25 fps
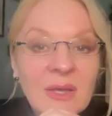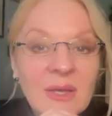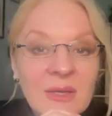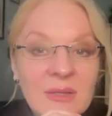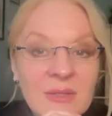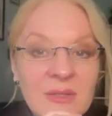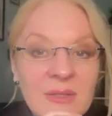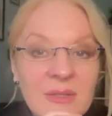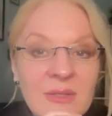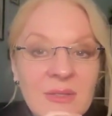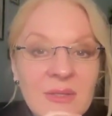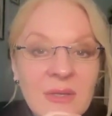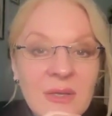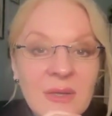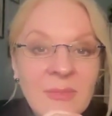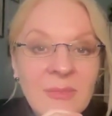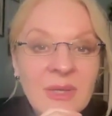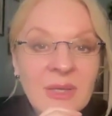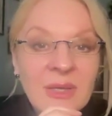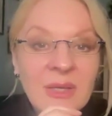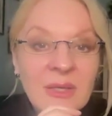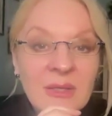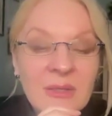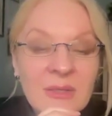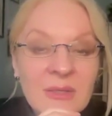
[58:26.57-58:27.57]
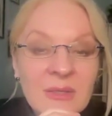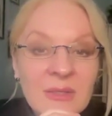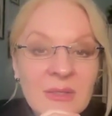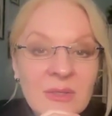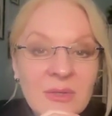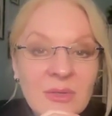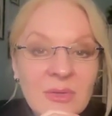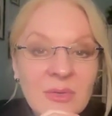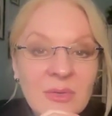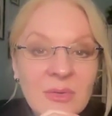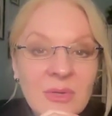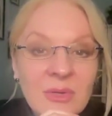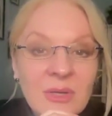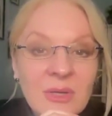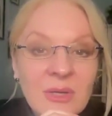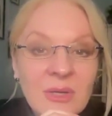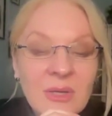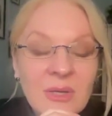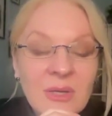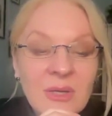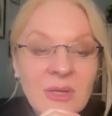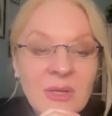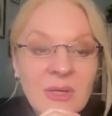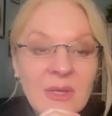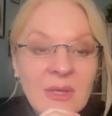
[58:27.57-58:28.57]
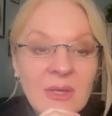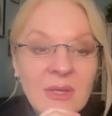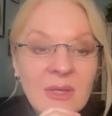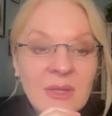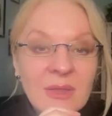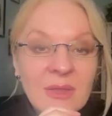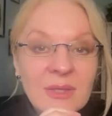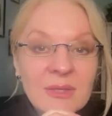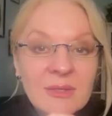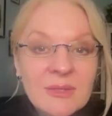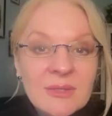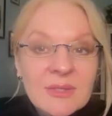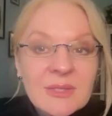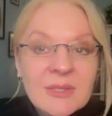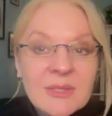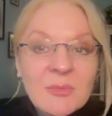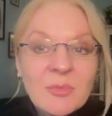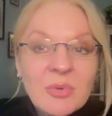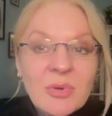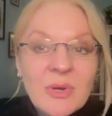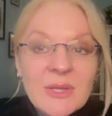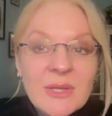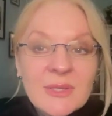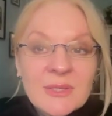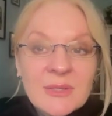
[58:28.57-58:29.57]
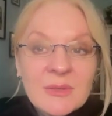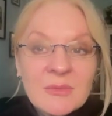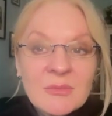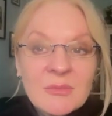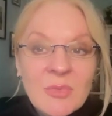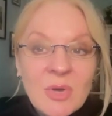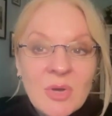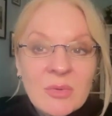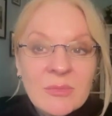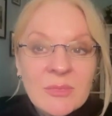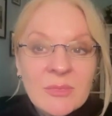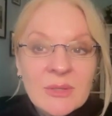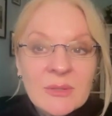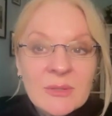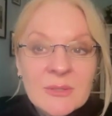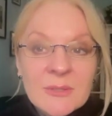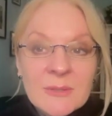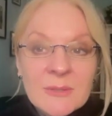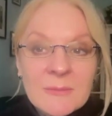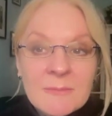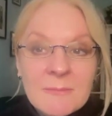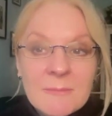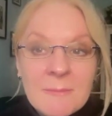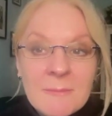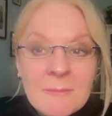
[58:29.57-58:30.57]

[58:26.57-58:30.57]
And just coming into this present moment,